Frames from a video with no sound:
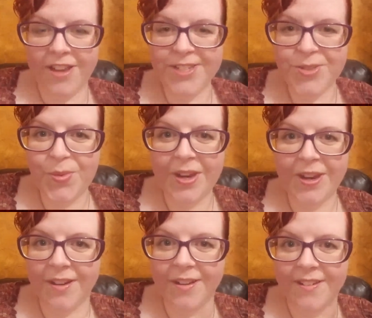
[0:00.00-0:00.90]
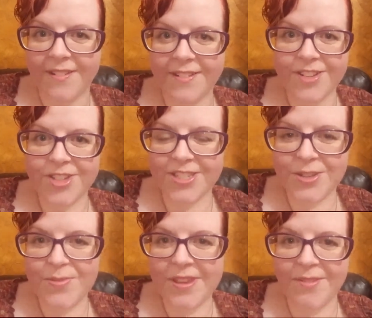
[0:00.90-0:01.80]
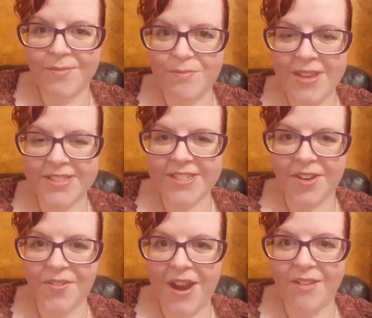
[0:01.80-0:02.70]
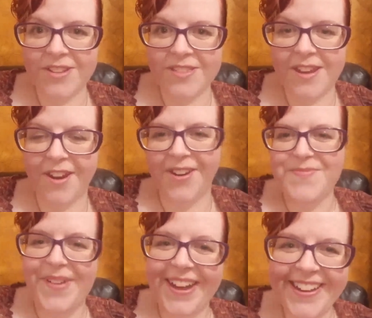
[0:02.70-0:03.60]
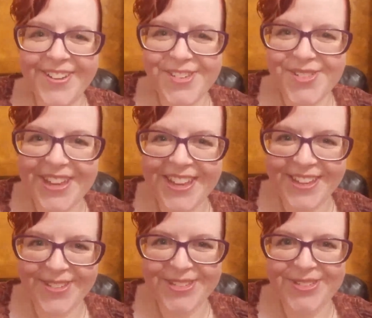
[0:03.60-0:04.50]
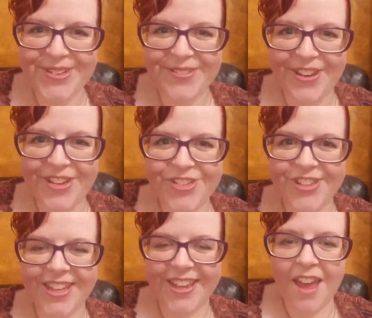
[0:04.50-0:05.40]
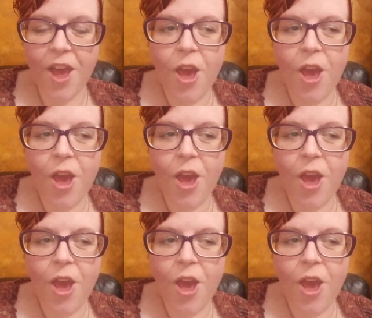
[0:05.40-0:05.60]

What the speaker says: It's weird just to be messing around in there, but you do get used to it eventually.